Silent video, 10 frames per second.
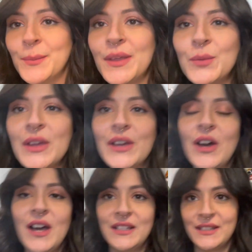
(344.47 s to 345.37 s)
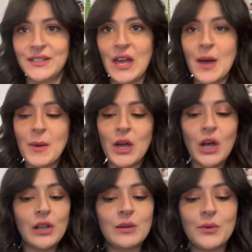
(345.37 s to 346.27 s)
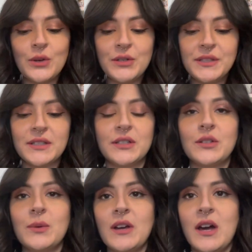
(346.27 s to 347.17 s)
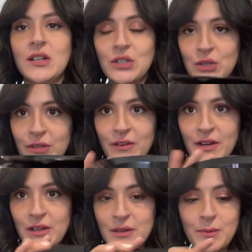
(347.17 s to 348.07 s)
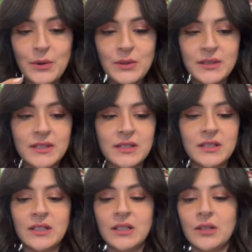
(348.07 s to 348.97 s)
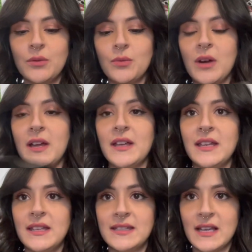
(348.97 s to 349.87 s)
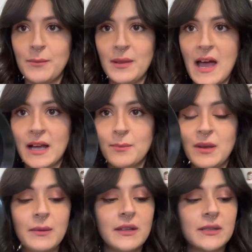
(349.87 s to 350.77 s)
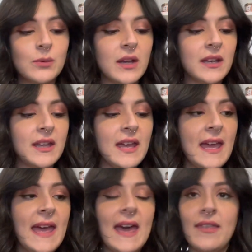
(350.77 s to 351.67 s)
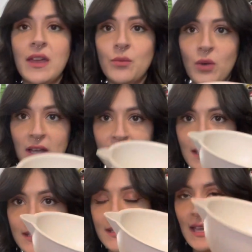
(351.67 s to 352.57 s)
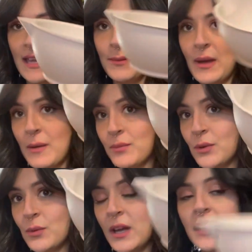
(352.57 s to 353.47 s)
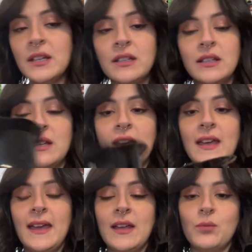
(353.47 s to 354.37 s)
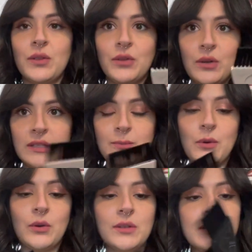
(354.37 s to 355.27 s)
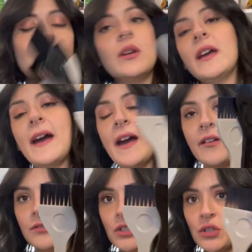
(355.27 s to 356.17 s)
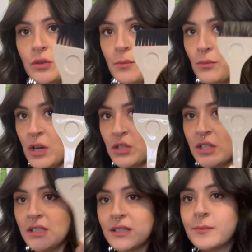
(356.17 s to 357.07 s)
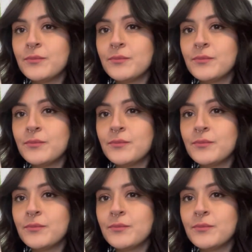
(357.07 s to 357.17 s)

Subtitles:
We got some color bowls. So we got 2 different color bowls. One is like a black Babyliss one, and then one is a bamboo one. And with those bowls, we have 2 brushes.